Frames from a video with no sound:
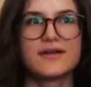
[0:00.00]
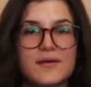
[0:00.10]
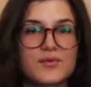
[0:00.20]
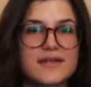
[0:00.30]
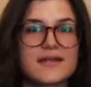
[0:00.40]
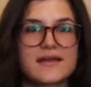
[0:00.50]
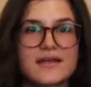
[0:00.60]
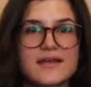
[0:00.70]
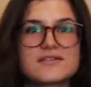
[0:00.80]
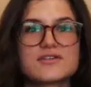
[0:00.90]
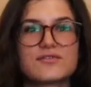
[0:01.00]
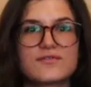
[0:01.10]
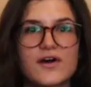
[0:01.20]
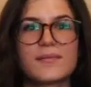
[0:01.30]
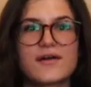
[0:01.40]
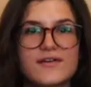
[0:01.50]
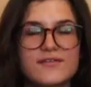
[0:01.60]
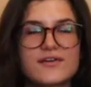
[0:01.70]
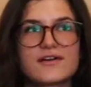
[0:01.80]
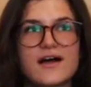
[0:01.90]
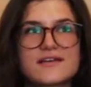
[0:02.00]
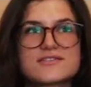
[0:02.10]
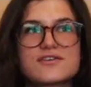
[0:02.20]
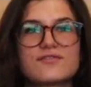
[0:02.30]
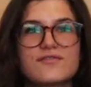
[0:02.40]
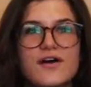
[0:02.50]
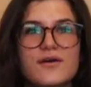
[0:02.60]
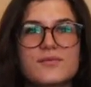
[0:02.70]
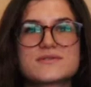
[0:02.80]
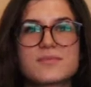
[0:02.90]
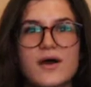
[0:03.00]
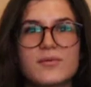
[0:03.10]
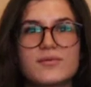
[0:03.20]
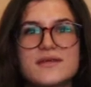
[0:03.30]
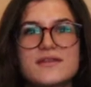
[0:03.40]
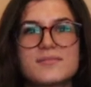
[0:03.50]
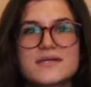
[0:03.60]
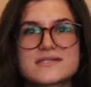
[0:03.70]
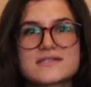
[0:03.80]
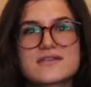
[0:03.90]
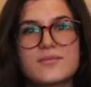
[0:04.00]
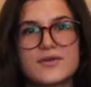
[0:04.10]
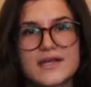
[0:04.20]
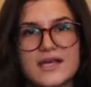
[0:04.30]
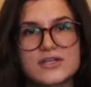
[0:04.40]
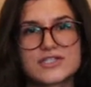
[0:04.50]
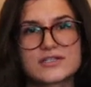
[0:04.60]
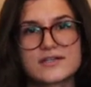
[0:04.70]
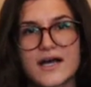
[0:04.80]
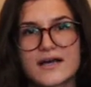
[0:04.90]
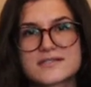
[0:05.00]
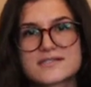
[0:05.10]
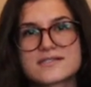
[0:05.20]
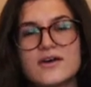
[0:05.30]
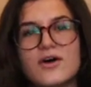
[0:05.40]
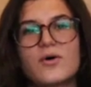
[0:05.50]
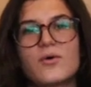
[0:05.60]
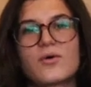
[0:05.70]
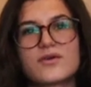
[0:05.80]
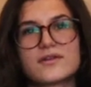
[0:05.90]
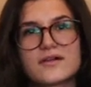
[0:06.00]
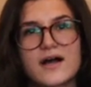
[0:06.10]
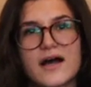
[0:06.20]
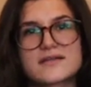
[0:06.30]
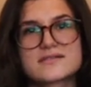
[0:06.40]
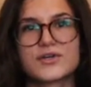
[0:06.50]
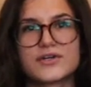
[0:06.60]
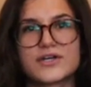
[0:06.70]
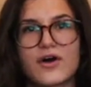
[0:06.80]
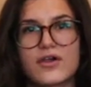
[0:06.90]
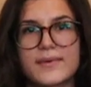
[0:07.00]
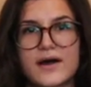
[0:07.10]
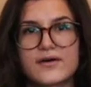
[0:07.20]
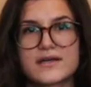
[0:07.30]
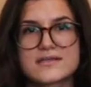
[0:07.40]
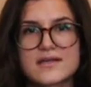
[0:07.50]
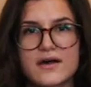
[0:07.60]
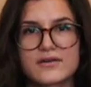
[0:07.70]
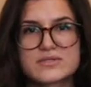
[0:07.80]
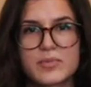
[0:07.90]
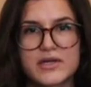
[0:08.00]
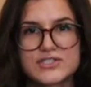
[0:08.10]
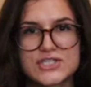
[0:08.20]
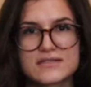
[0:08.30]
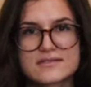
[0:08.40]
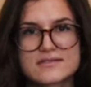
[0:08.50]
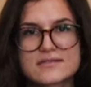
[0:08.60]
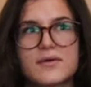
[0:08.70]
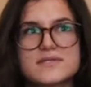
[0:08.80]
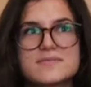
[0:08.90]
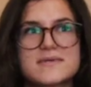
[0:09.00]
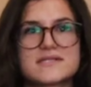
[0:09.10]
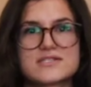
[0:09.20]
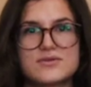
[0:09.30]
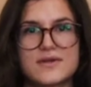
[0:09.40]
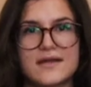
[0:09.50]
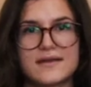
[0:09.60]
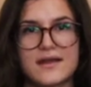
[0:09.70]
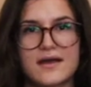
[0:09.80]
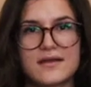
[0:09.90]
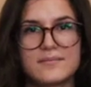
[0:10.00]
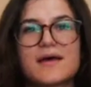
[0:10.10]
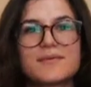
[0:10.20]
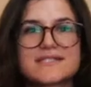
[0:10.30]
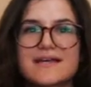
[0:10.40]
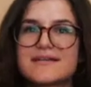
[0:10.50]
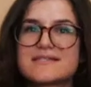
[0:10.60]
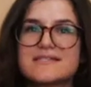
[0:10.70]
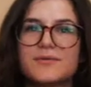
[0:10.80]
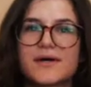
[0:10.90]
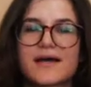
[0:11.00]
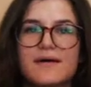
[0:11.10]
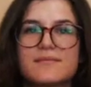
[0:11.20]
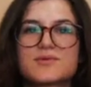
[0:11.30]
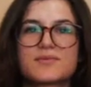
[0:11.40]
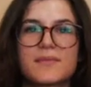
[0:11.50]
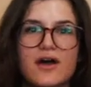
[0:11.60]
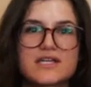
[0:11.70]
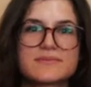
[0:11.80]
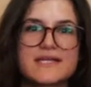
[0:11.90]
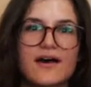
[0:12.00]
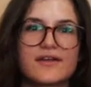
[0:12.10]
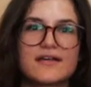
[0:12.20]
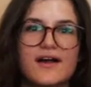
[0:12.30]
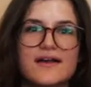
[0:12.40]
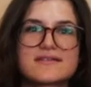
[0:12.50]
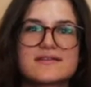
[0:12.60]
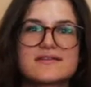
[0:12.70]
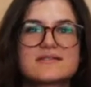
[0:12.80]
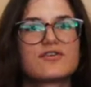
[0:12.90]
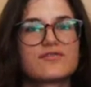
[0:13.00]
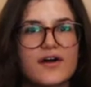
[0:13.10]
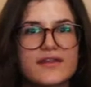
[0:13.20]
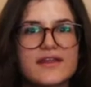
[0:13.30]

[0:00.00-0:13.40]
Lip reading: I'm really liking it so far. My favorite class so far was probably the business communication class, or the class learning all about Excel spreadsheets. That one's Business 299, and I'm excited to see what comes with my hospitality classes. So far,